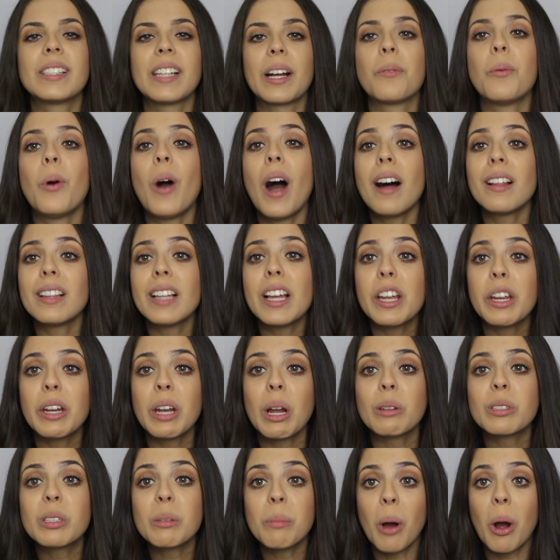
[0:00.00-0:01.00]
was like, well, I'll let you
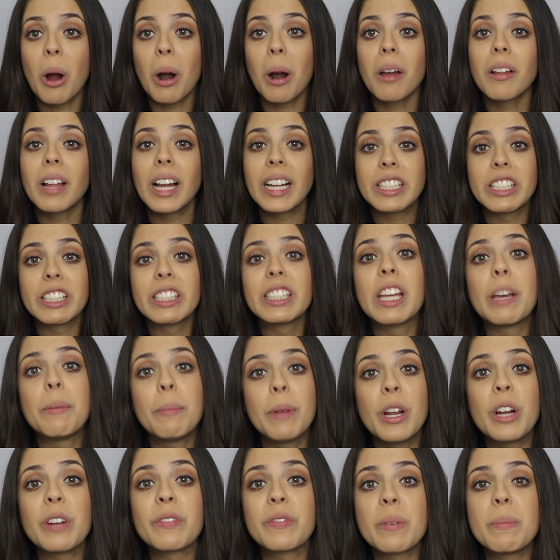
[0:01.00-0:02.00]
know tomorrow. Like, just give
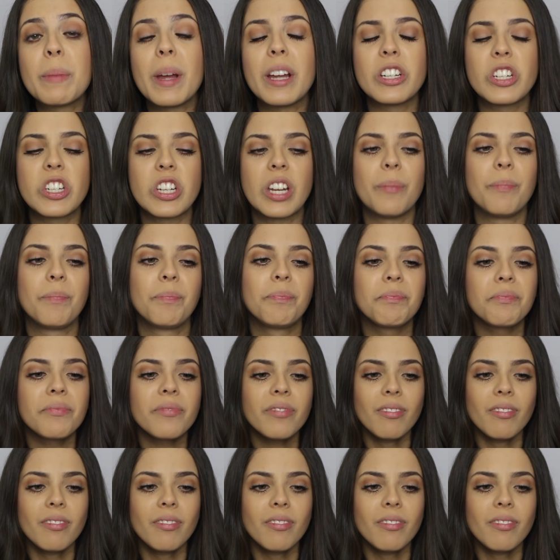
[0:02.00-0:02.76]
me your information.